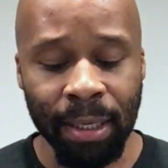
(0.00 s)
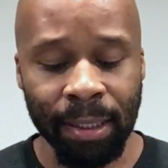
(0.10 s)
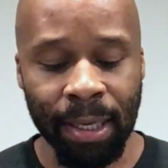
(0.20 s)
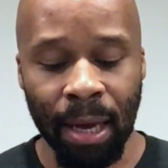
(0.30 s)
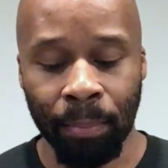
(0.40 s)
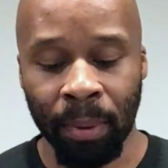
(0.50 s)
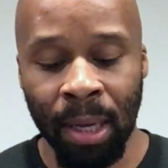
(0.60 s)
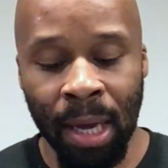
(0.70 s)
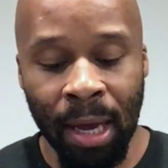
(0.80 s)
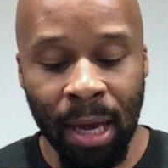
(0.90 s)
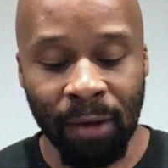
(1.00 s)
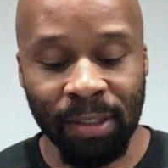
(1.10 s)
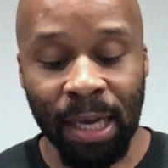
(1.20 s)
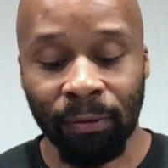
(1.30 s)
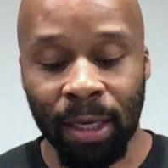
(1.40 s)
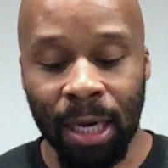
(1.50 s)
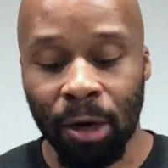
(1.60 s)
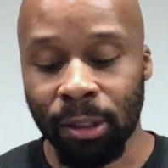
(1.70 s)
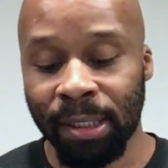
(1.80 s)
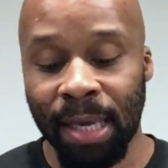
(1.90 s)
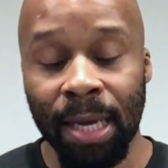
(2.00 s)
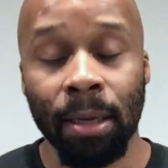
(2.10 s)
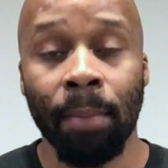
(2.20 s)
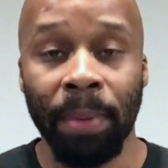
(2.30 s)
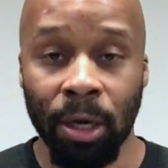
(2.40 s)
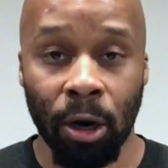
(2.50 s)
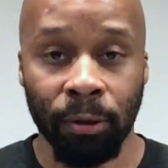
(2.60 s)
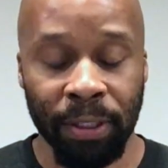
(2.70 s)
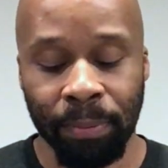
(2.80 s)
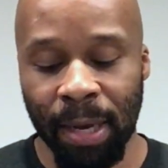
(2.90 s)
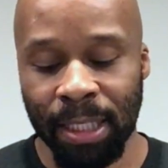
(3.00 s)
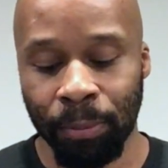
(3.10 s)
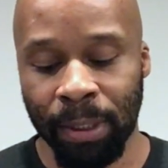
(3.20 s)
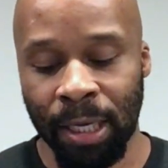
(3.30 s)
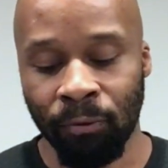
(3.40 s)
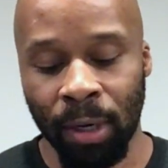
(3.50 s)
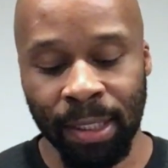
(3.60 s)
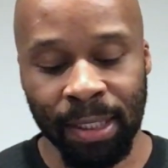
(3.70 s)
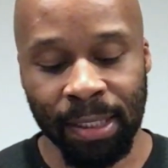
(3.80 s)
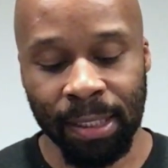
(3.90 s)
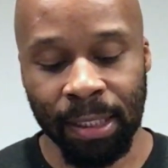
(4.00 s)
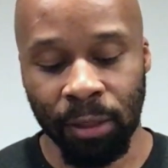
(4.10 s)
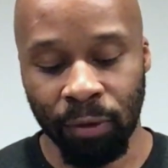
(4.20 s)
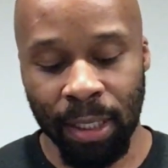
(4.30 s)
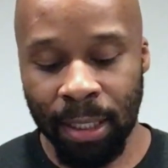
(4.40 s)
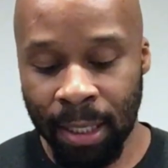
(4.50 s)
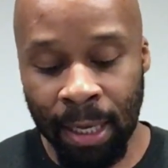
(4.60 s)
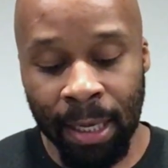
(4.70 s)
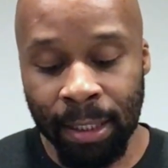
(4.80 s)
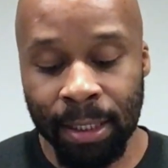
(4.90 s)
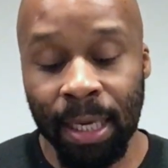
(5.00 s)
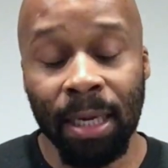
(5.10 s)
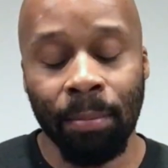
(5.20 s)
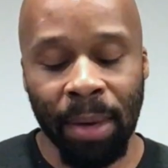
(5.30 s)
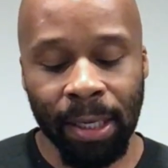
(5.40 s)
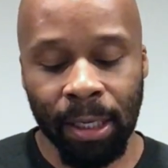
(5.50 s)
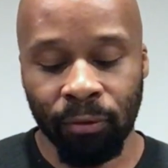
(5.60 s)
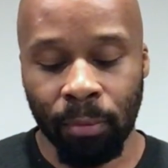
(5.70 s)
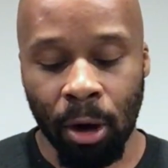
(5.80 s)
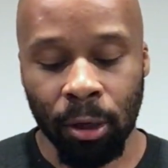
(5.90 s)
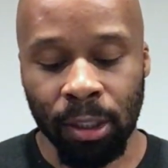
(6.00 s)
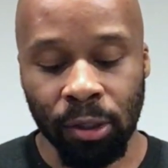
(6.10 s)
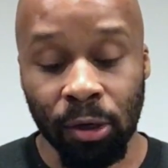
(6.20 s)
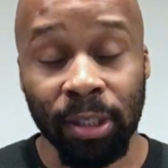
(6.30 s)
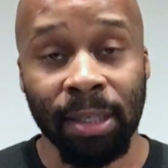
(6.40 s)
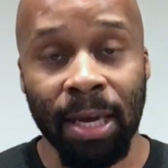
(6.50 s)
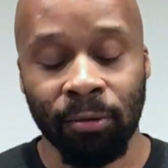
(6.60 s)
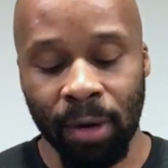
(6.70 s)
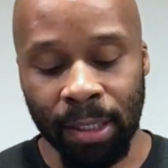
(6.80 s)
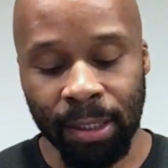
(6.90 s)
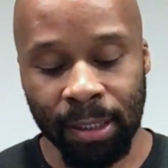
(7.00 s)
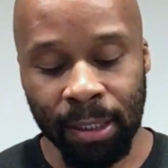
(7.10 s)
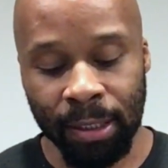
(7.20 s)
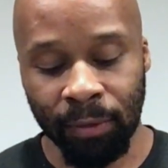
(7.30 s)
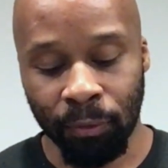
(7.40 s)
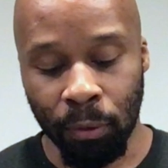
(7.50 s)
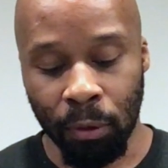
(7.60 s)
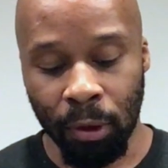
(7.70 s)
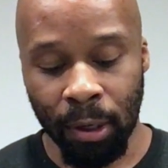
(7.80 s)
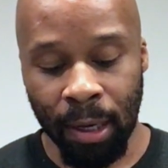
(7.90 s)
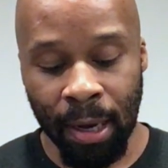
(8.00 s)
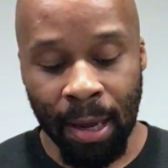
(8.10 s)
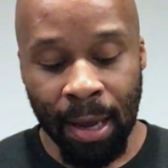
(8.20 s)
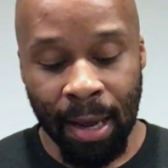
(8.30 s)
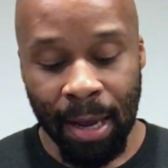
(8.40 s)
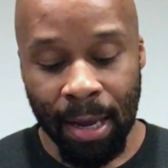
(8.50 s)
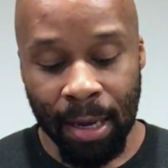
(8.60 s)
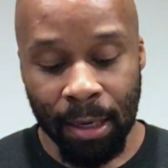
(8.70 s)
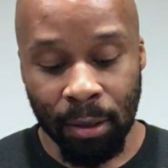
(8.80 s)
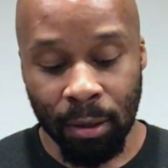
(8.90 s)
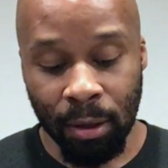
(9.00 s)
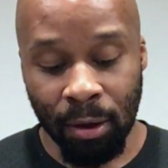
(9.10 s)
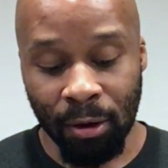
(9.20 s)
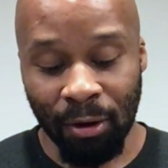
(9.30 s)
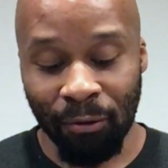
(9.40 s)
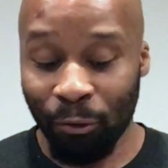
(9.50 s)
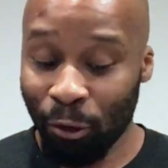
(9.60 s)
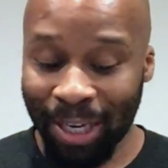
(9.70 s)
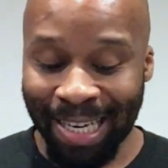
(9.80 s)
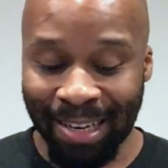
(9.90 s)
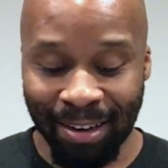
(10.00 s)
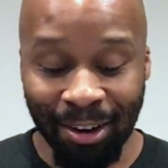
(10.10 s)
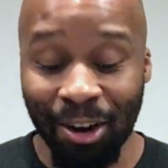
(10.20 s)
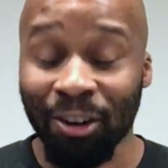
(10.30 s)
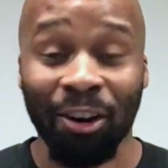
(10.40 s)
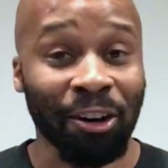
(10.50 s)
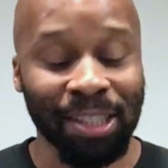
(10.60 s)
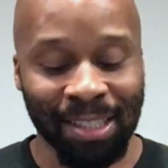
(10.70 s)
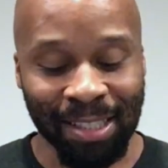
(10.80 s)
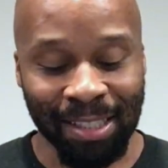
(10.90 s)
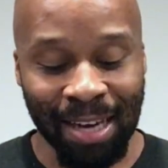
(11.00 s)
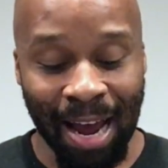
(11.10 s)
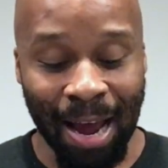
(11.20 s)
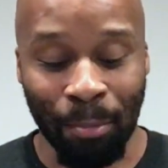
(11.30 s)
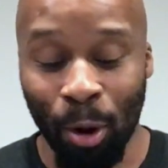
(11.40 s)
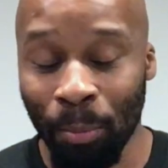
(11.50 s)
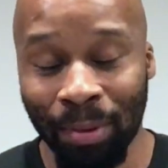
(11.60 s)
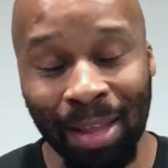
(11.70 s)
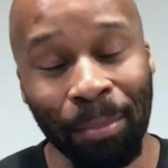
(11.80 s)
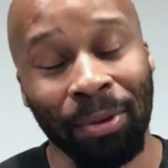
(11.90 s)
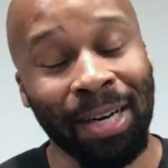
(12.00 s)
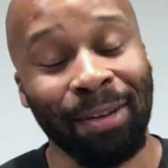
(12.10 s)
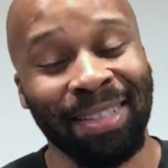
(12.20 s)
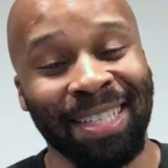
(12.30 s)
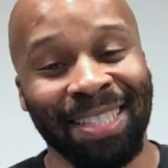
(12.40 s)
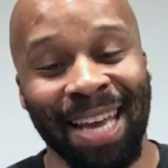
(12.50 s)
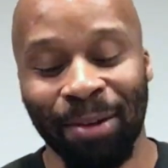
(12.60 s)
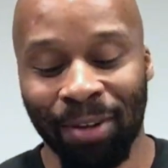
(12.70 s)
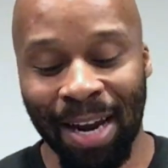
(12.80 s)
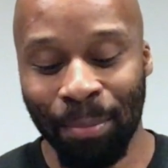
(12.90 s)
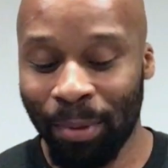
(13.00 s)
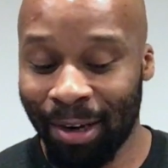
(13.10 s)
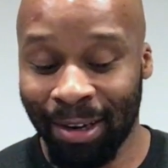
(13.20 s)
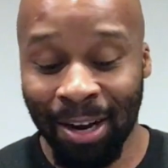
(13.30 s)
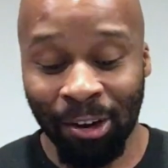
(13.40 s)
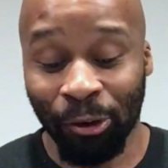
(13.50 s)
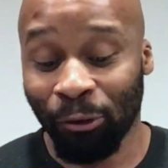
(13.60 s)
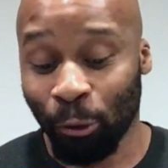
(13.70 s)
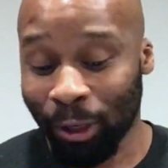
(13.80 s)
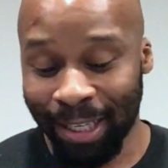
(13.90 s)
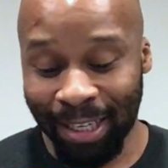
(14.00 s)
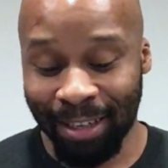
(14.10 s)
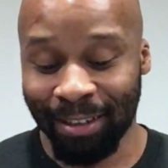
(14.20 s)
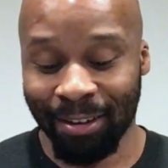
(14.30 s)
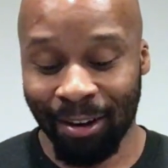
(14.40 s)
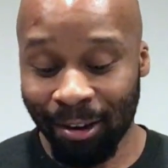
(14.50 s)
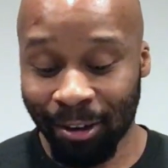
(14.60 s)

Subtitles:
Kemp of South Carolina State PR'd this past weekend running 6:63. Jalen Bacon from Arkansas State ran 6:64, and Kevorkian Carson, I'm hoping I'm pronouncing his name right, but Kevorkian